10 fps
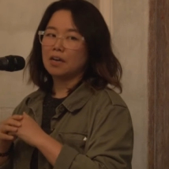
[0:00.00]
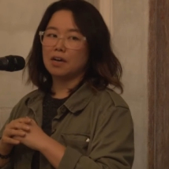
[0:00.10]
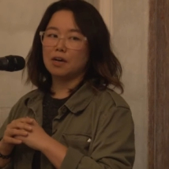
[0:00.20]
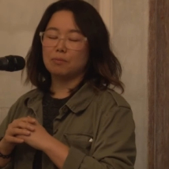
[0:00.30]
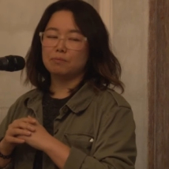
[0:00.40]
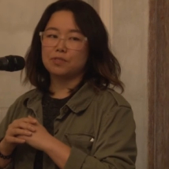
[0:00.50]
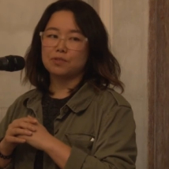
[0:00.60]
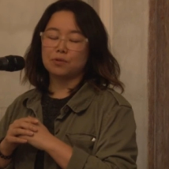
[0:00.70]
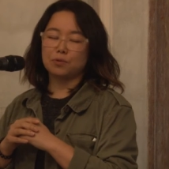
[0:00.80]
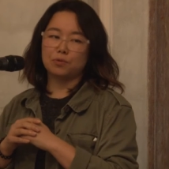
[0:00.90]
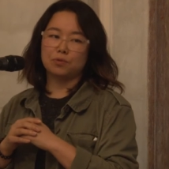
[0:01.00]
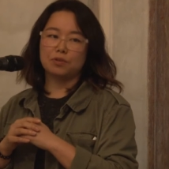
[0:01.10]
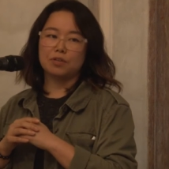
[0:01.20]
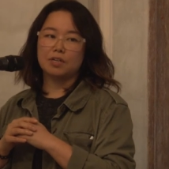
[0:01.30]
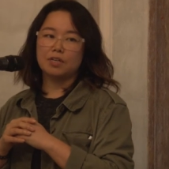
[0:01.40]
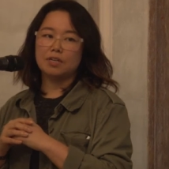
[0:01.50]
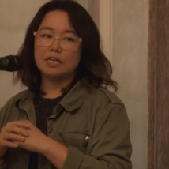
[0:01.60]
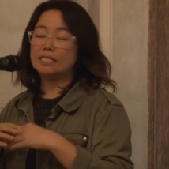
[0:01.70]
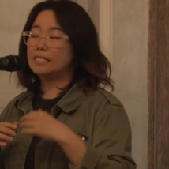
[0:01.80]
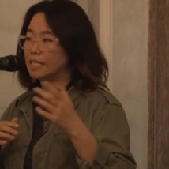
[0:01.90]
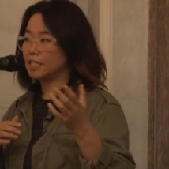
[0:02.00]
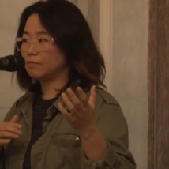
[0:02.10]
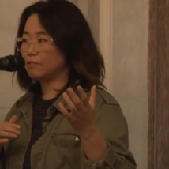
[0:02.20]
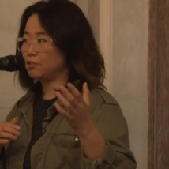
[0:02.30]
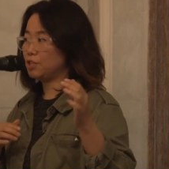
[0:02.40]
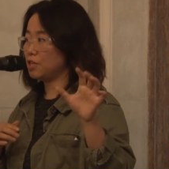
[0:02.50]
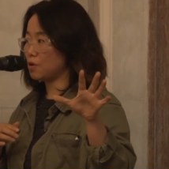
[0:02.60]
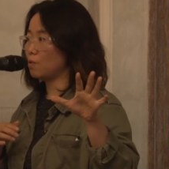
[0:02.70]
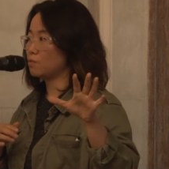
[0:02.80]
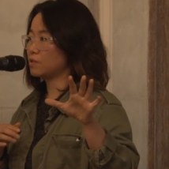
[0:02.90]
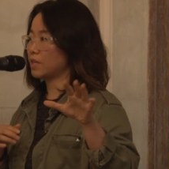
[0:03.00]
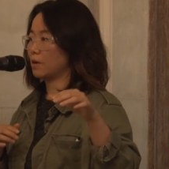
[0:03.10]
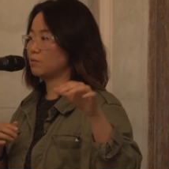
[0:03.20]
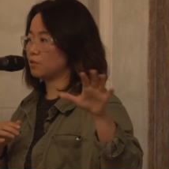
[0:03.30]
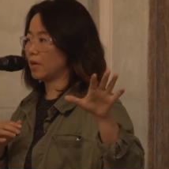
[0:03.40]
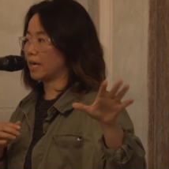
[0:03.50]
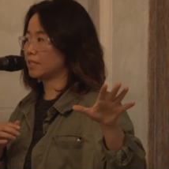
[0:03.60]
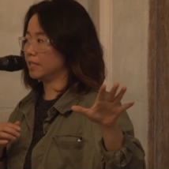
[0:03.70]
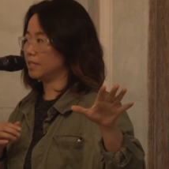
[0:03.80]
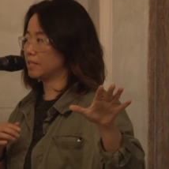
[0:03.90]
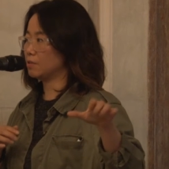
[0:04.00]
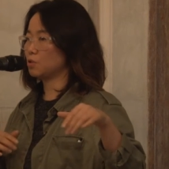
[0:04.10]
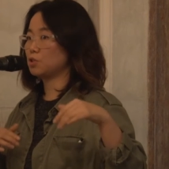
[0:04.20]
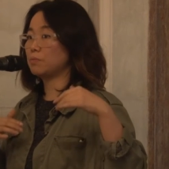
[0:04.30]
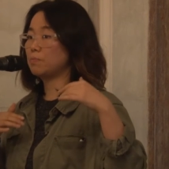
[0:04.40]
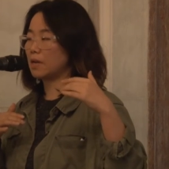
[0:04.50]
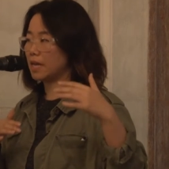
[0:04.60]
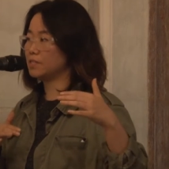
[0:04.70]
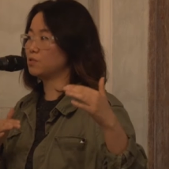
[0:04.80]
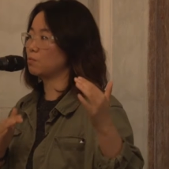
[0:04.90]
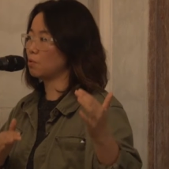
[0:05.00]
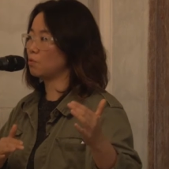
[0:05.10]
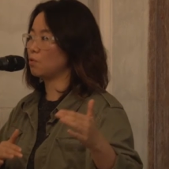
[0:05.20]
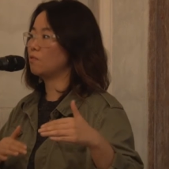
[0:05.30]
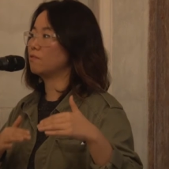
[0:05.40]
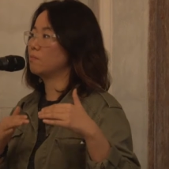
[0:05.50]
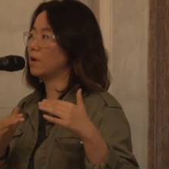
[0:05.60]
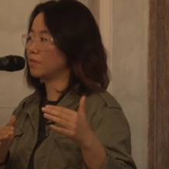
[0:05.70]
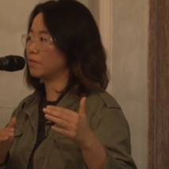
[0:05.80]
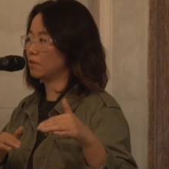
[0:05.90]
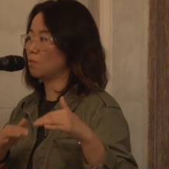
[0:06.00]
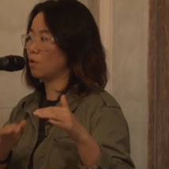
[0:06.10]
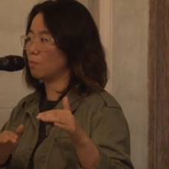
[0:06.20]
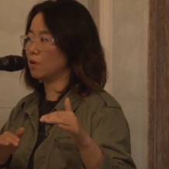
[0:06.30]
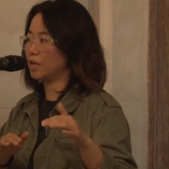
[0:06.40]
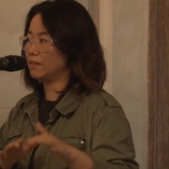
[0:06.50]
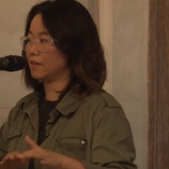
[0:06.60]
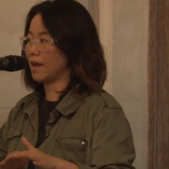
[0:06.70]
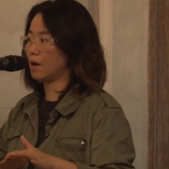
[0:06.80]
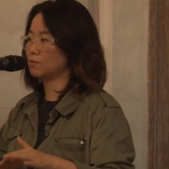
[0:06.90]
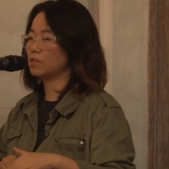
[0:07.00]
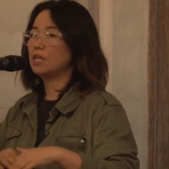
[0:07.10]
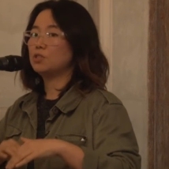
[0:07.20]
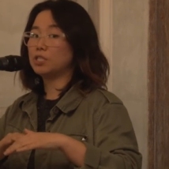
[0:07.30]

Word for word: Um, so instinctively she knows how to act in this house. So she plays the role of a mother, a woman in the house.